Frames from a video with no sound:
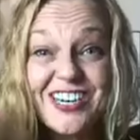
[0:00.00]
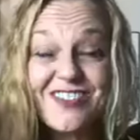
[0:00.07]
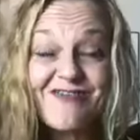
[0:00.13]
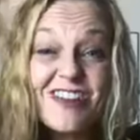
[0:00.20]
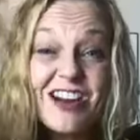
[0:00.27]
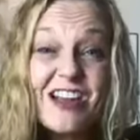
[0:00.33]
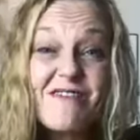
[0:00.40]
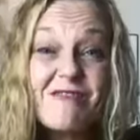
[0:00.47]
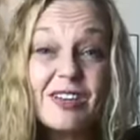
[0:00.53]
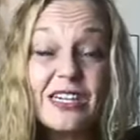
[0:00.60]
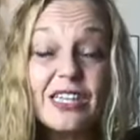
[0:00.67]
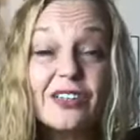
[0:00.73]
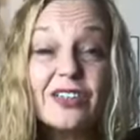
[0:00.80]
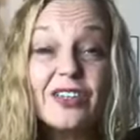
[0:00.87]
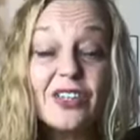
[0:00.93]
and what I want
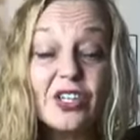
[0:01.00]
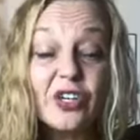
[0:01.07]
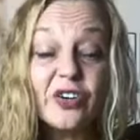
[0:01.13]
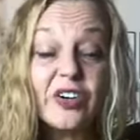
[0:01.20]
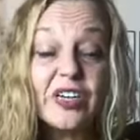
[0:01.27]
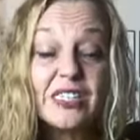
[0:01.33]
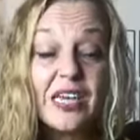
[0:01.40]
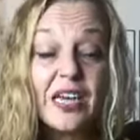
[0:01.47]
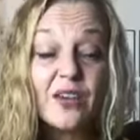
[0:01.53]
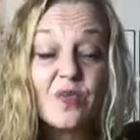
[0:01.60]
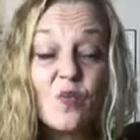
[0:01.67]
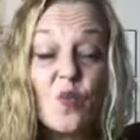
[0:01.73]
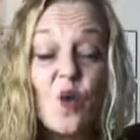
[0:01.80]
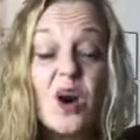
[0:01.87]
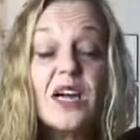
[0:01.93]
you to do is I
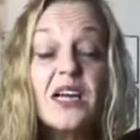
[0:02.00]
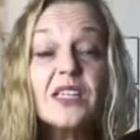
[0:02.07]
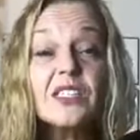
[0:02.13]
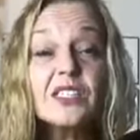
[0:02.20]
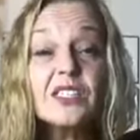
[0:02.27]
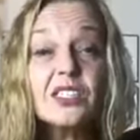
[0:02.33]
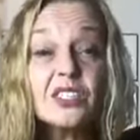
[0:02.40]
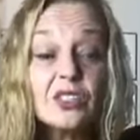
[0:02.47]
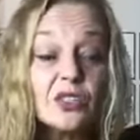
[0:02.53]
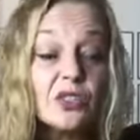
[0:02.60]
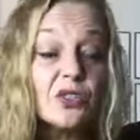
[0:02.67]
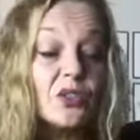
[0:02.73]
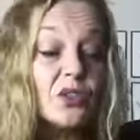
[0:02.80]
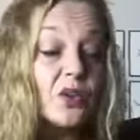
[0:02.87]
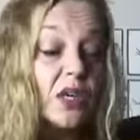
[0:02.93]
want
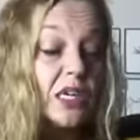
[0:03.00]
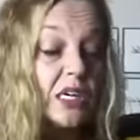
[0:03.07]
you